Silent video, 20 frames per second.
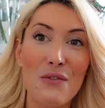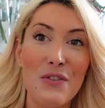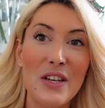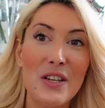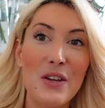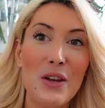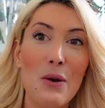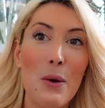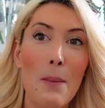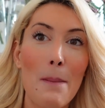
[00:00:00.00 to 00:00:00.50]

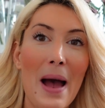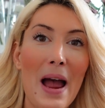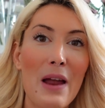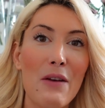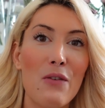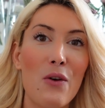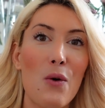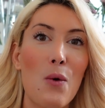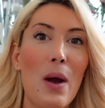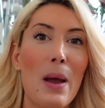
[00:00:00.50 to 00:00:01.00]
video, by
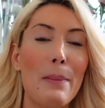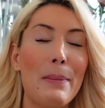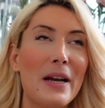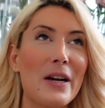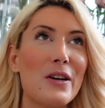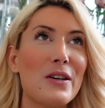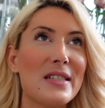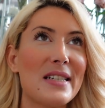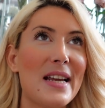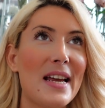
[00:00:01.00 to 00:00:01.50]
the way,
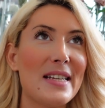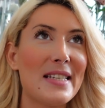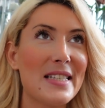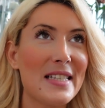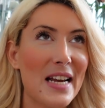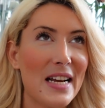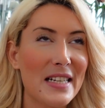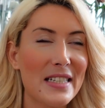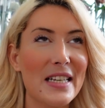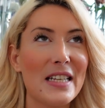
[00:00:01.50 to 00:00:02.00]
because I
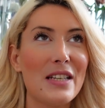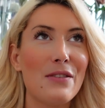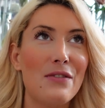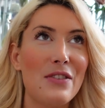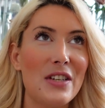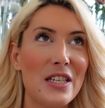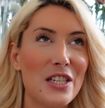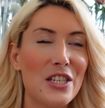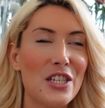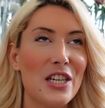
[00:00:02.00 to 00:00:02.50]
started
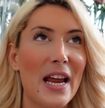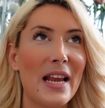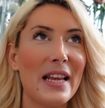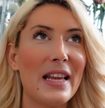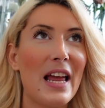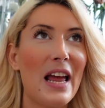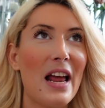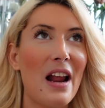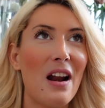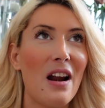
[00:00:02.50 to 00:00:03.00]
this
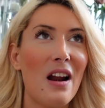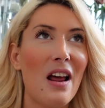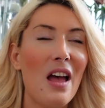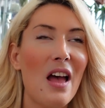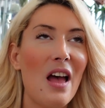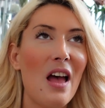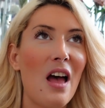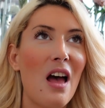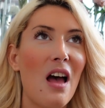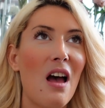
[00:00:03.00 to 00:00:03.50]
channel
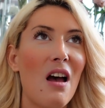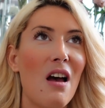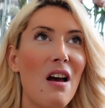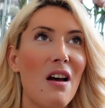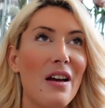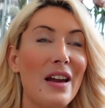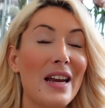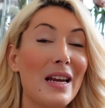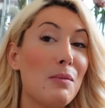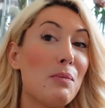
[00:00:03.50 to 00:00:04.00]

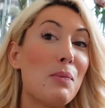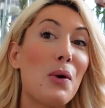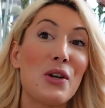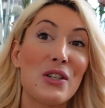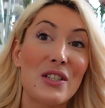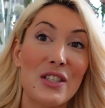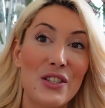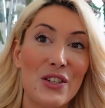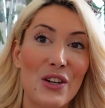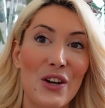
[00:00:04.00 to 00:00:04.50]
in
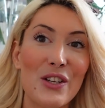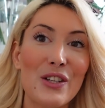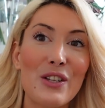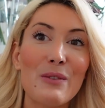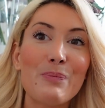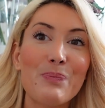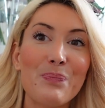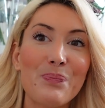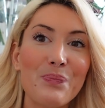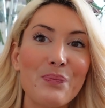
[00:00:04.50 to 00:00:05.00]

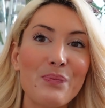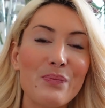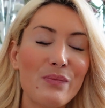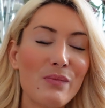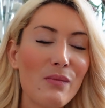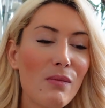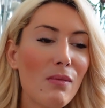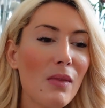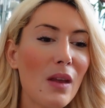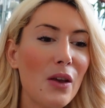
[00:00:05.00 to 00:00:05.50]
Boston.
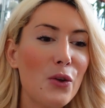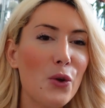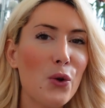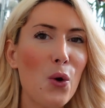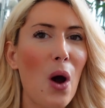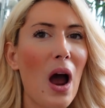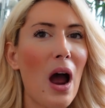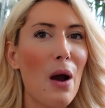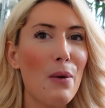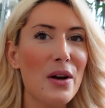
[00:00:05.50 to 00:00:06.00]
You
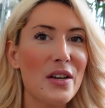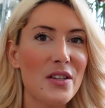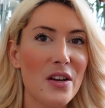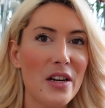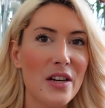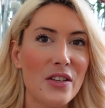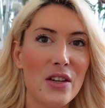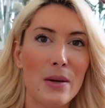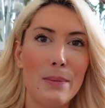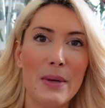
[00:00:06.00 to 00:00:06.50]
know, I was a
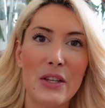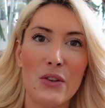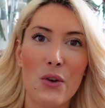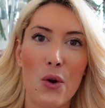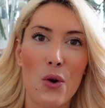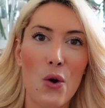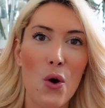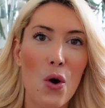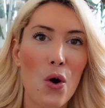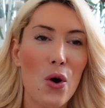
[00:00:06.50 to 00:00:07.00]
little bit
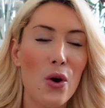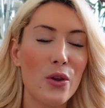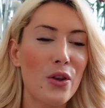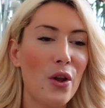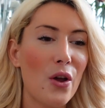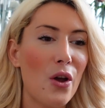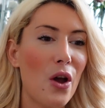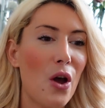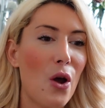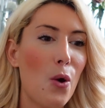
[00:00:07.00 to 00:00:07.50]
alone,
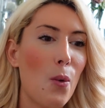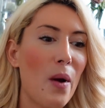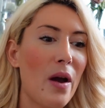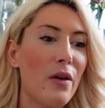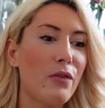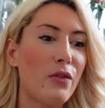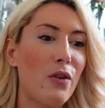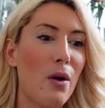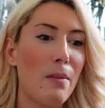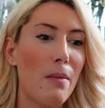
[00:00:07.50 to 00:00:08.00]
away
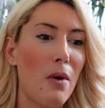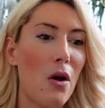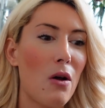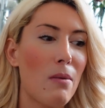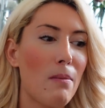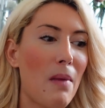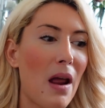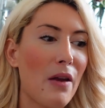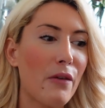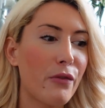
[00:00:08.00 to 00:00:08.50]
from
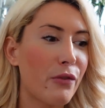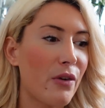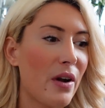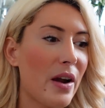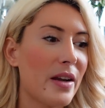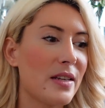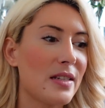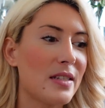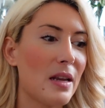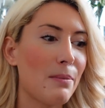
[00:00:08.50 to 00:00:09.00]
all my
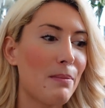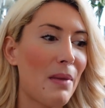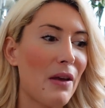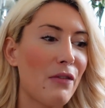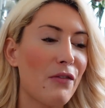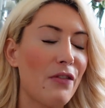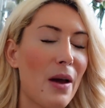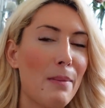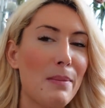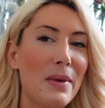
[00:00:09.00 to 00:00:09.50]
friends and my
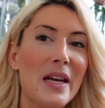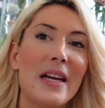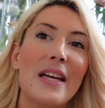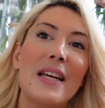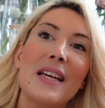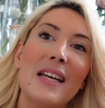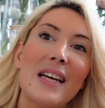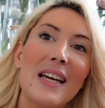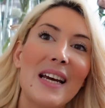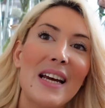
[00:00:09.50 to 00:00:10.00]

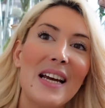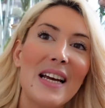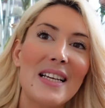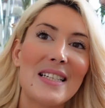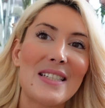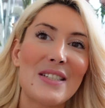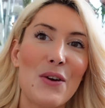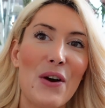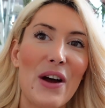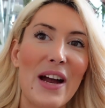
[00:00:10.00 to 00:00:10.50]
family.
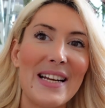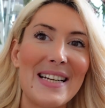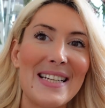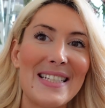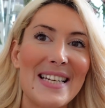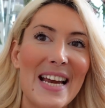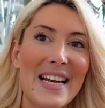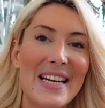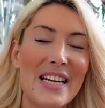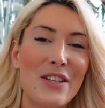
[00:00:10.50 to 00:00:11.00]
So I
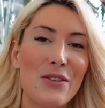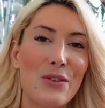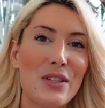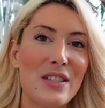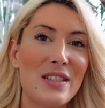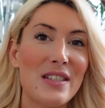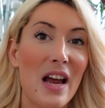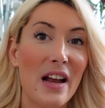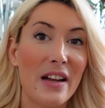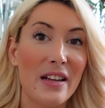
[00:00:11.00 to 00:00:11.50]
decided to
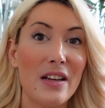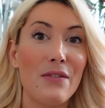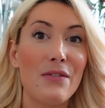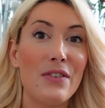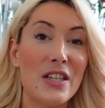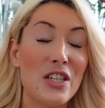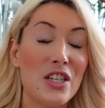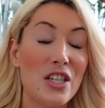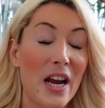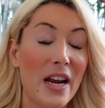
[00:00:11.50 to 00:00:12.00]
start
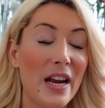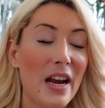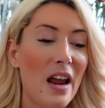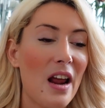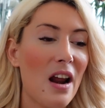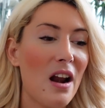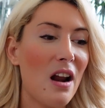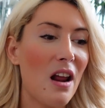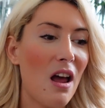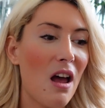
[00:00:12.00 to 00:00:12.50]
this
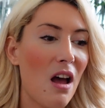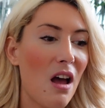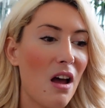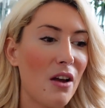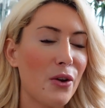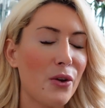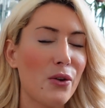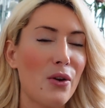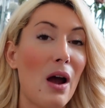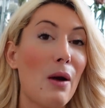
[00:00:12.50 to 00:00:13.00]
channel.
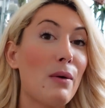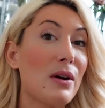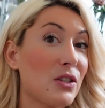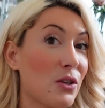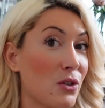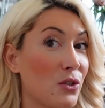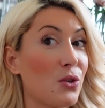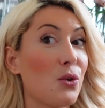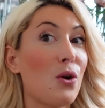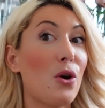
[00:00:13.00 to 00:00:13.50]
You know, I was
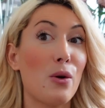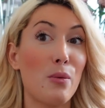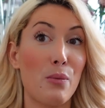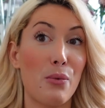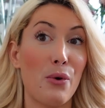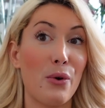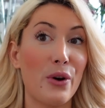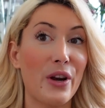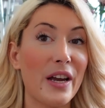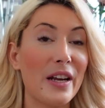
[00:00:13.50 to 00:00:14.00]
also
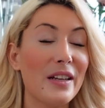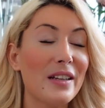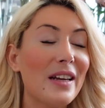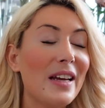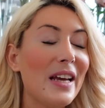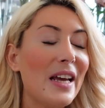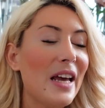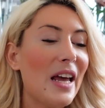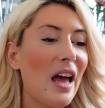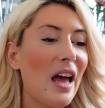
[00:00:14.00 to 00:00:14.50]
heartbroken.
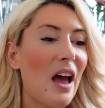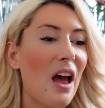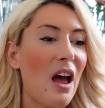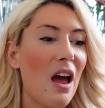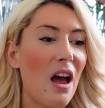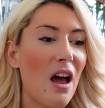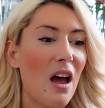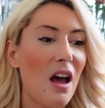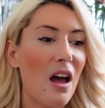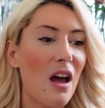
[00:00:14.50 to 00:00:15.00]

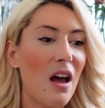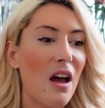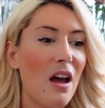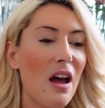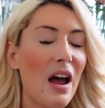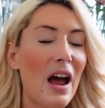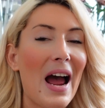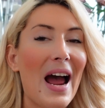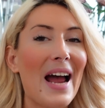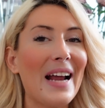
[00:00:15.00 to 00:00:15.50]

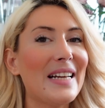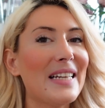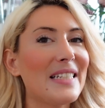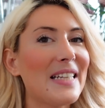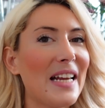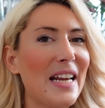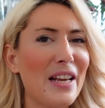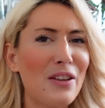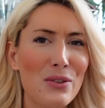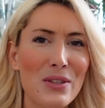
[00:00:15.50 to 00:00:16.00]
I
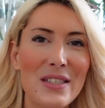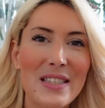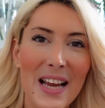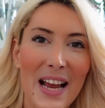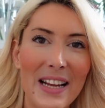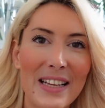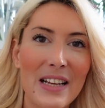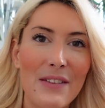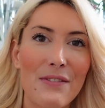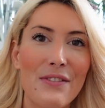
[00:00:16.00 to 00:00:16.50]
decided to
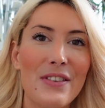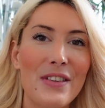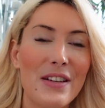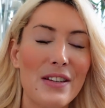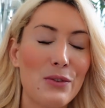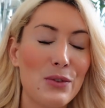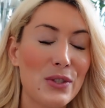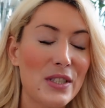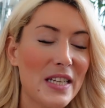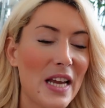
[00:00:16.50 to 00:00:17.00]
start
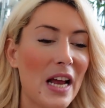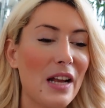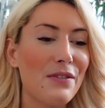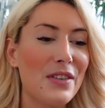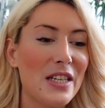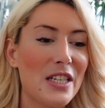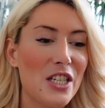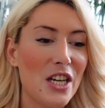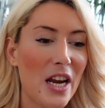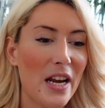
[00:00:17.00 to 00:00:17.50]

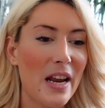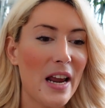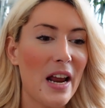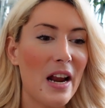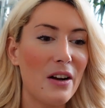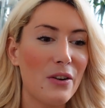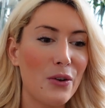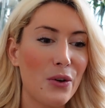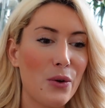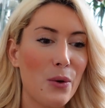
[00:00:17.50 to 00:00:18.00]
this
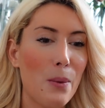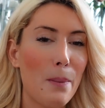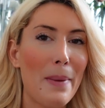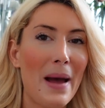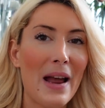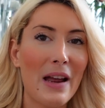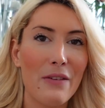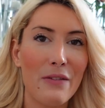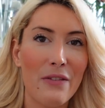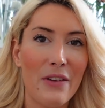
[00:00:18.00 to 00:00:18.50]
channel, you know,
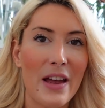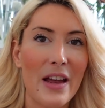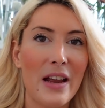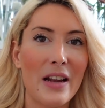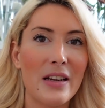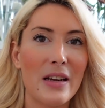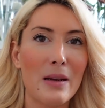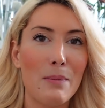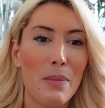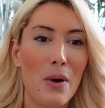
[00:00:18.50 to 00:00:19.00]
back
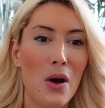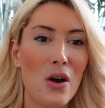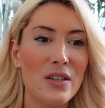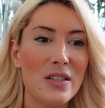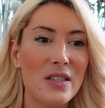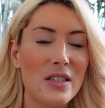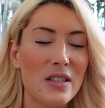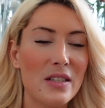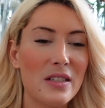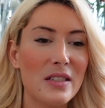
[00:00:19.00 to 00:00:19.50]
then in
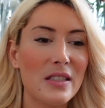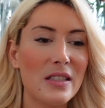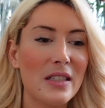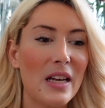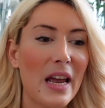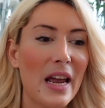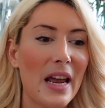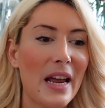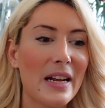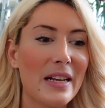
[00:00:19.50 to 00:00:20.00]
Boston,
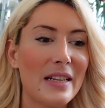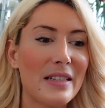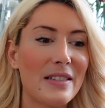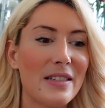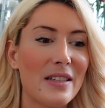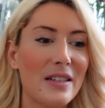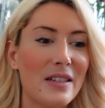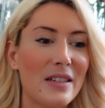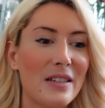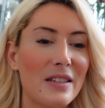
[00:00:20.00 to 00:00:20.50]
and
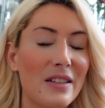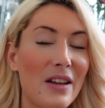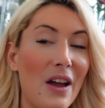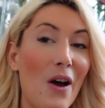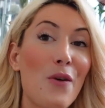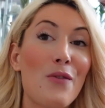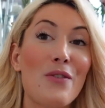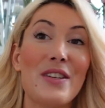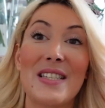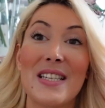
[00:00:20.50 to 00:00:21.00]

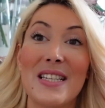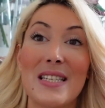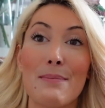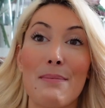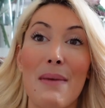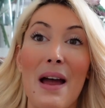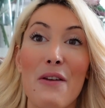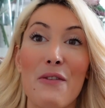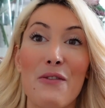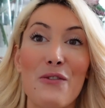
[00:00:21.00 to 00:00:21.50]
now this is
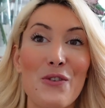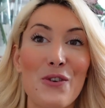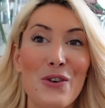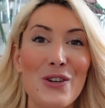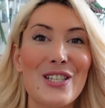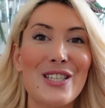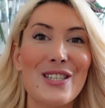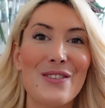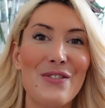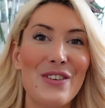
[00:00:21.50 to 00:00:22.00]
my
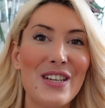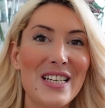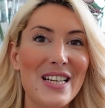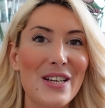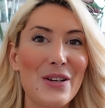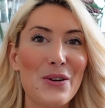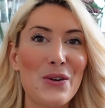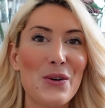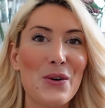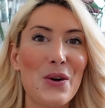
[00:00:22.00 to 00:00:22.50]
first
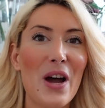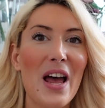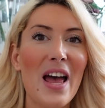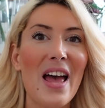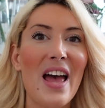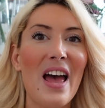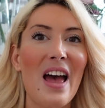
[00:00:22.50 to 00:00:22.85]
video